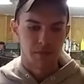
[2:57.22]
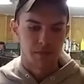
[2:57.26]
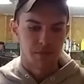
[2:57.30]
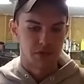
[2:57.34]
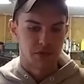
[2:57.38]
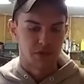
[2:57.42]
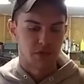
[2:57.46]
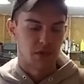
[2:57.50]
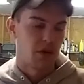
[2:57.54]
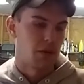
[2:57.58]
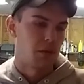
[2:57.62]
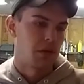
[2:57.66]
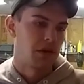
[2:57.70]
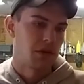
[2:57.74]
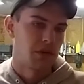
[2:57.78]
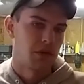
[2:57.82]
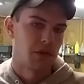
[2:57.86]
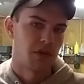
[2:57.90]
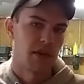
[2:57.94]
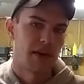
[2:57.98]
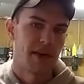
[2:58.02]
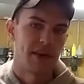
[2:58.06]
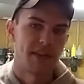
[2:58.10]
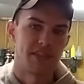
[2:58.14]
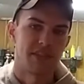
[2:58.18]
So I weld
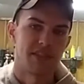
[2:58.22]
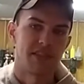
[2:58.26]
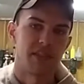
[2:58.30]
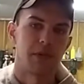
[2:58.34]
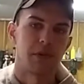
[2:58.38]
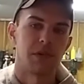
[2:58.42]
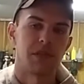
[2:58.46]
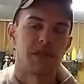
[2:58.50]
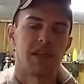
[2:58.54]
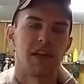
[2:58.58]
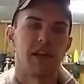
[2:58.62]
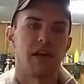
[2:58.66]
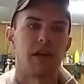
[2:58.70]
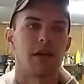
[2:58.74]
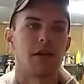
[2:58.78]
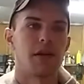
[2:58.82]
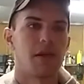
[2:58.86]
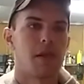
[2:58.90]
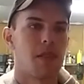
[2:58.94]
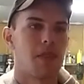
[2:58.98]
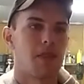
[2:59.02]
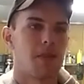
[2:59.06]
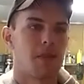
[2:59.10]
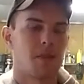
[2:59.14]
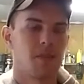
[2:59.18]
on AC with that.
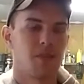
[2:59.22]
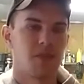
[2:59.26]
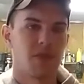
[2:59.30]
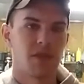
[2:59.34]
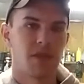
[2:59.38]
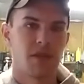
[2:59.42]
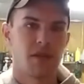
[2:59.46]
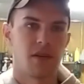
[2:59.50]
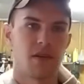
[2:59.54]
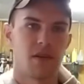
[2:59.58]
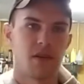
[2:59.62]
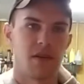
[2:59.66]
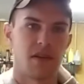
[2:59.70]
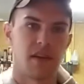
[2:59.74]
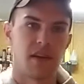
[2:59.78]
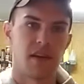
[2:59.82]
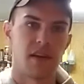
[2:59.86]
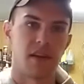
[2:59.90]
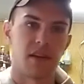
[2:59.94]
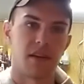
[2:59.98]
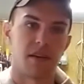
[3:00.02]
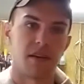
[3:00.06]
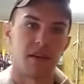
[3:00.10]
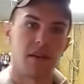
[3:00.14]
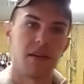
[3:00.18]

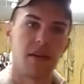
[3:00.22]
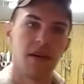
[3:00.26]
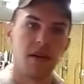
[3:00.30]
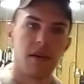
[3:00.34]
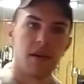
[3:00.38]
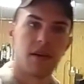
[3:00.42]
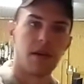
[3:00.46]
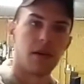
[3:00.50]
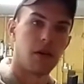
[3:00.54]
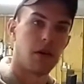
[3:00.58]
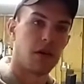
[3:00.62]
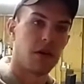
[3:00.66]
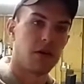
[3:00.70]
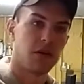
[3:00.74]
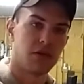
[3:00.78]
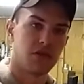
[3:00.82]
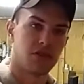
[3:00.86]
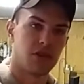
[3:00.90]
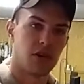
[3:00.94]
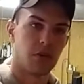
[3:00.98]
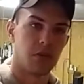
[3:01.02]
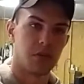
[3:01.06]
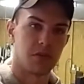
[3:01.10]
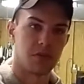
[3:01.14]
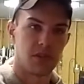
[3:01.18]
And
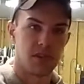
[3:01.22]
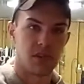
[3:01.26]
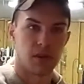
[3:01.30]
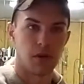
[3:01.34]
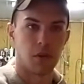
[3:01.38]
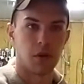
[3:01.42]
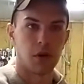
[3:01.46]
also with stick